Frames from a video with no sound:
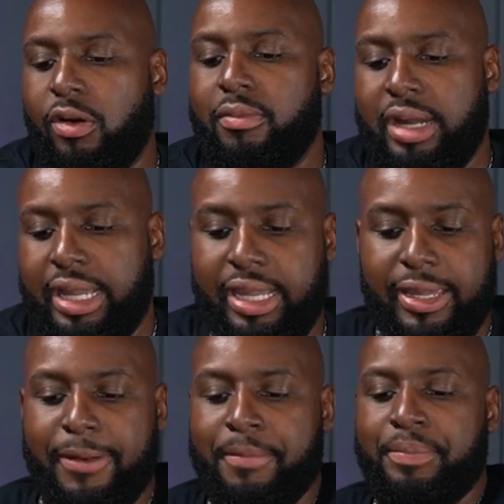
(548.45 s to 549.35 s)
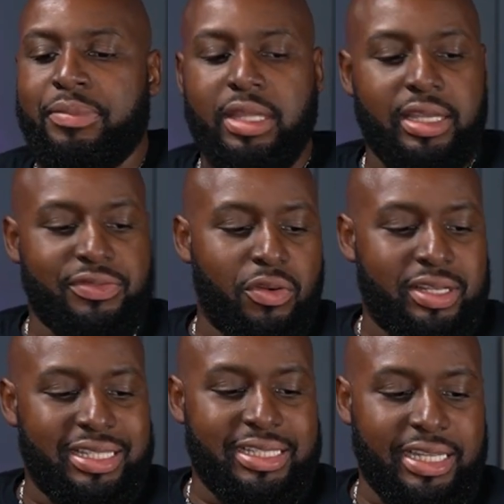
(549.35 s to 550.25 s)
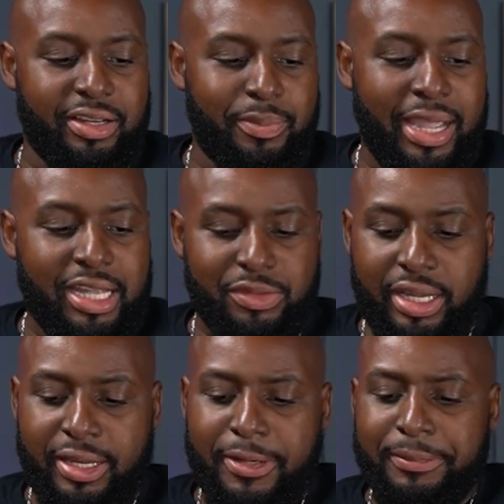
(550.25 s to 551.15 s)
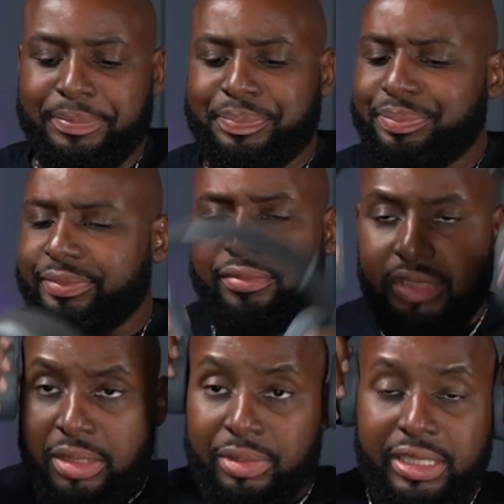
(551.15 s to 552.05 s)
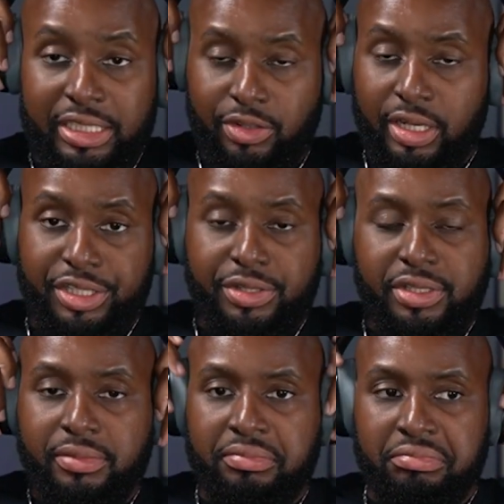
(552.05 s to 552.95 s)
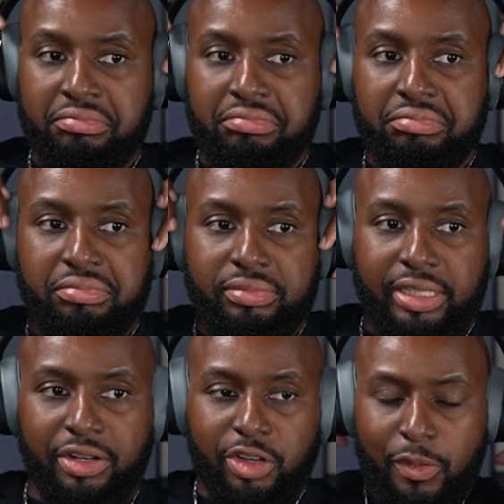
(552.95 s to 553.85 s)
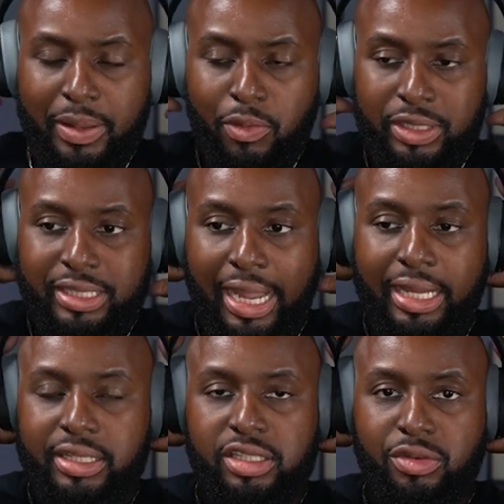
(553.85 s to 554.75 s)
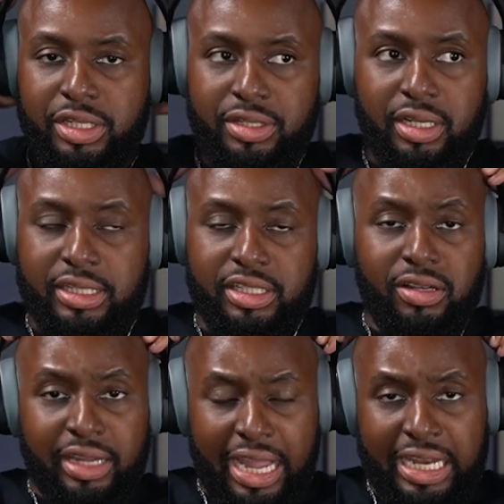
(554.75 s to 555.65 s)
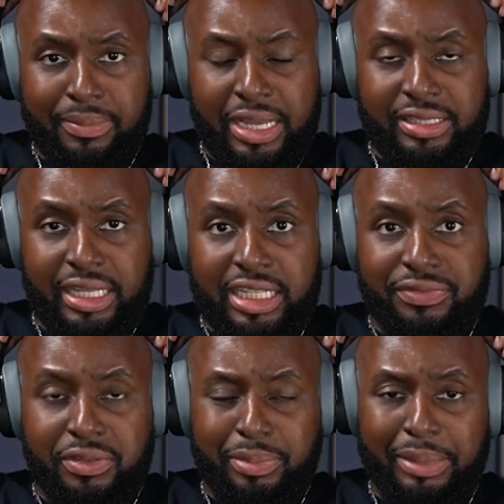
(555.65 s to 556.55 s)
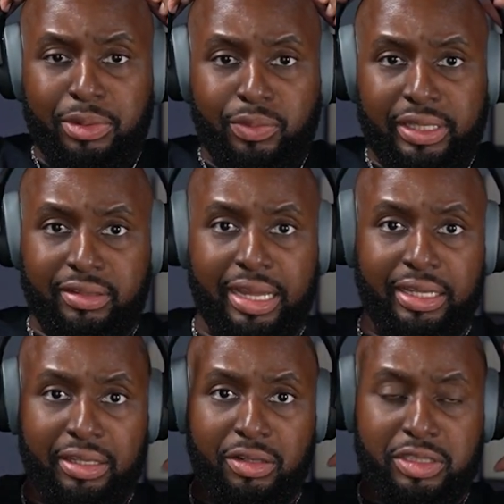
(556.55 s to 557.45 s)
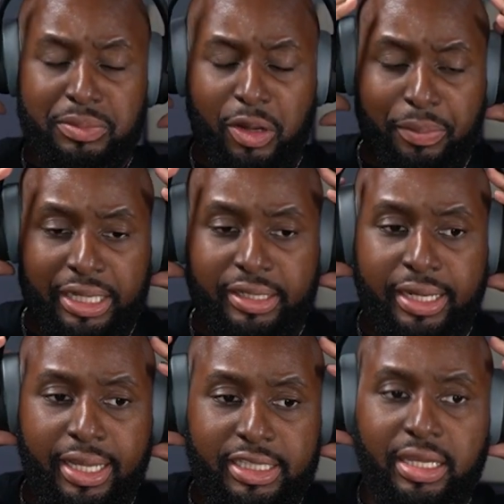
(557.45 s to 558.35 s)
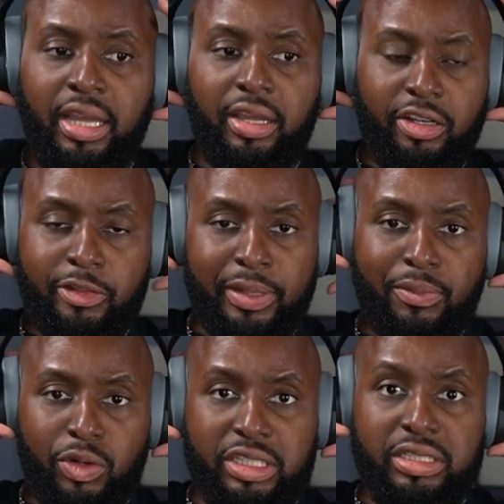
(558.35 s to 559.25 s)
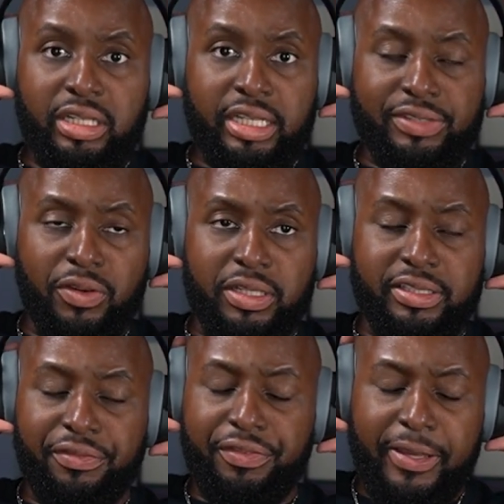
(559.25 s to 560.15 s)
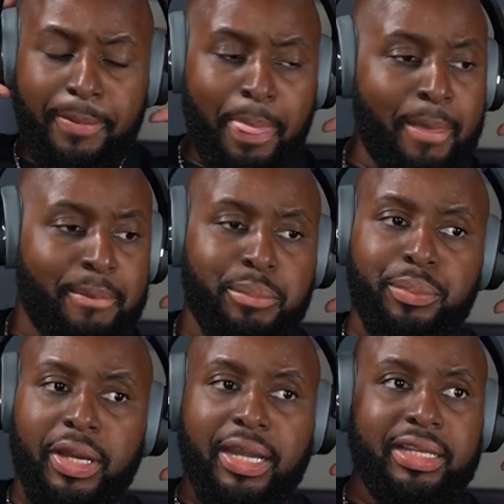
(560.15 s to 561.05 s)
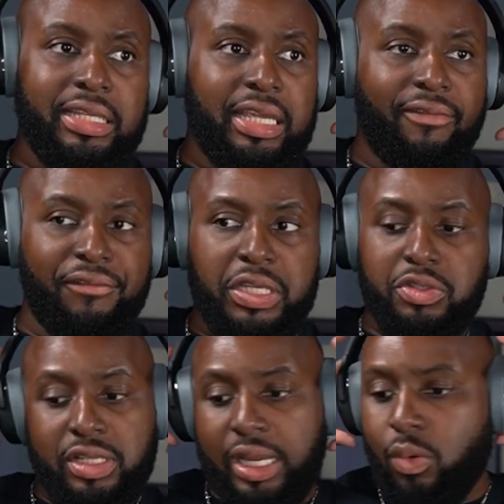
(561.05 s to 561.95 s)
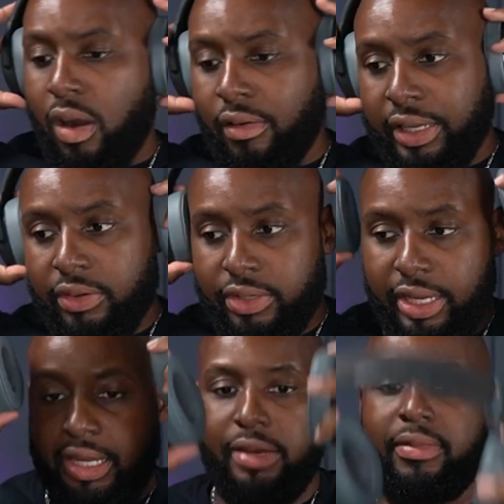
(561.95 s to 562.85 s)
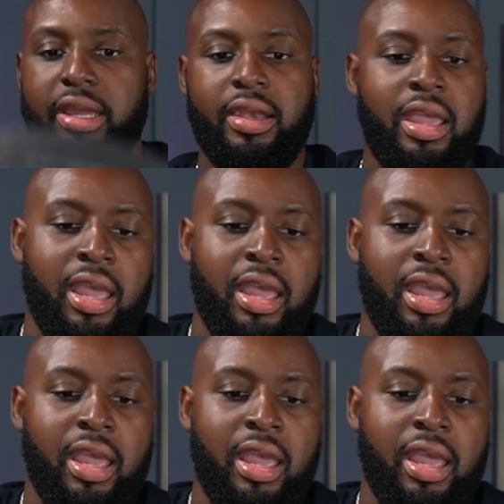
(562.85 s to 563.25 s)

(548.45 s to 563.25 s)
on my head as far as these ear pads right here. But these crushers, they're a little bit more tight because uh, Skullcandy makes things for people with like you know small peanut heads a little bit more snug as far as the fit but it feels like quality on your head man